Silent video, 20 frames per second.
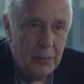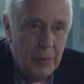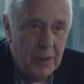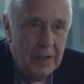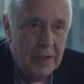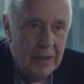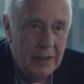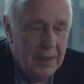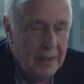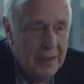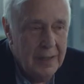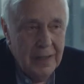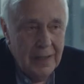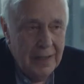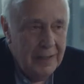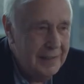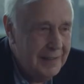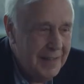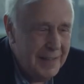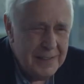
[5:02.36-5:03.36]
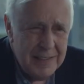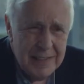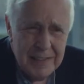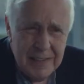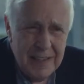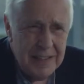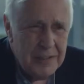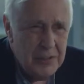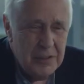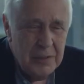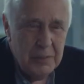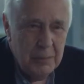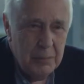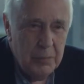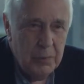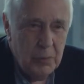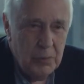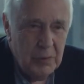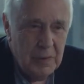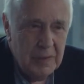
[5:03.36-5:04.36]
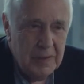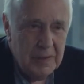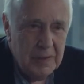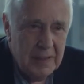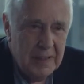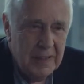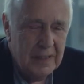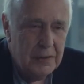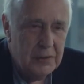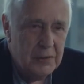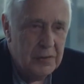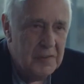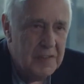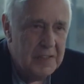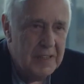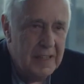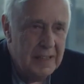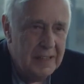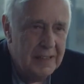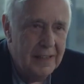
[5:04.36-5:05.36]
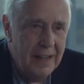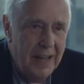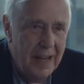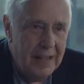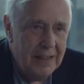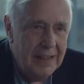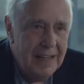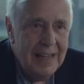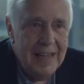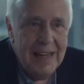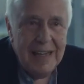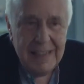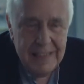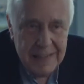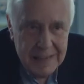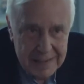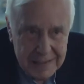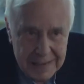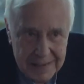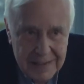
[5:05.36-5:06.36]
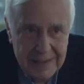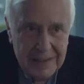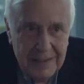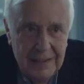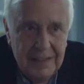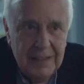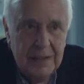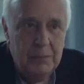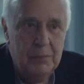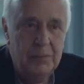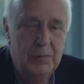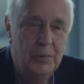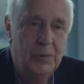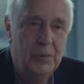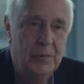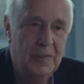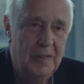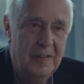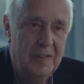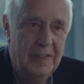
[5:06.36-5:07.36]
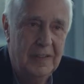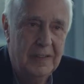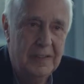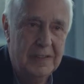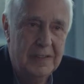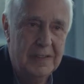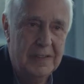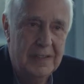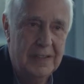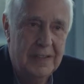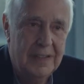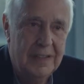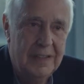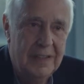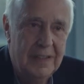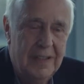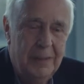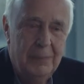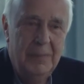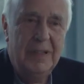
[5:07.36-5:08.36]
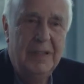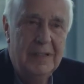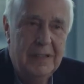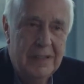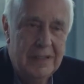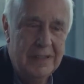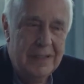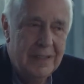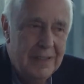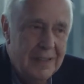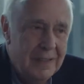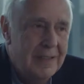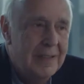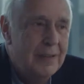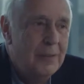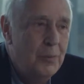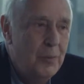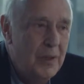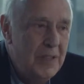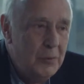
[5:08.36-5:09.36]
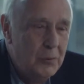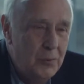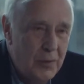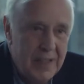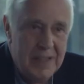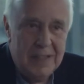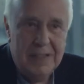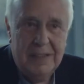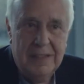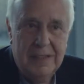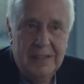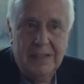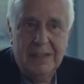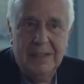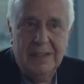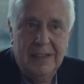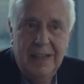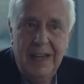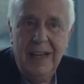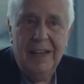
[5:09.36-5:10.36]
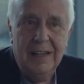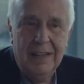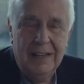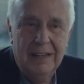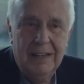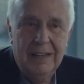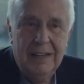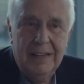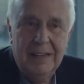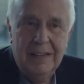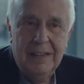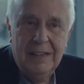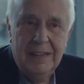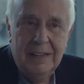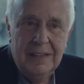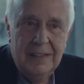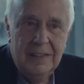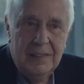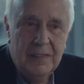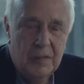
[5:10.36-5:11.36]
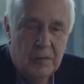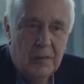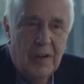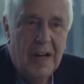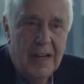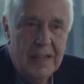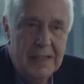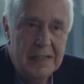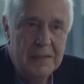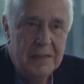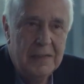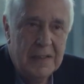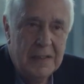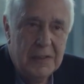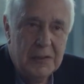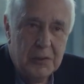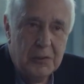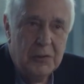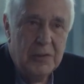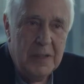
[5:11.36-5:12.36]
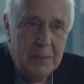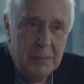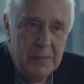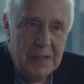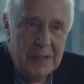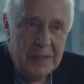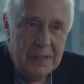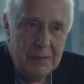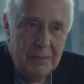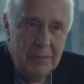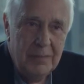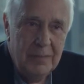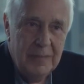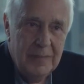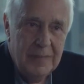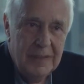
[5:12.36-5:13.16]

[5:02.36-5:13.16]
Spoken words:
way. And that's such an important thing to have said then, and it's still an important thing to say, because we risk, again, the rise of extremism.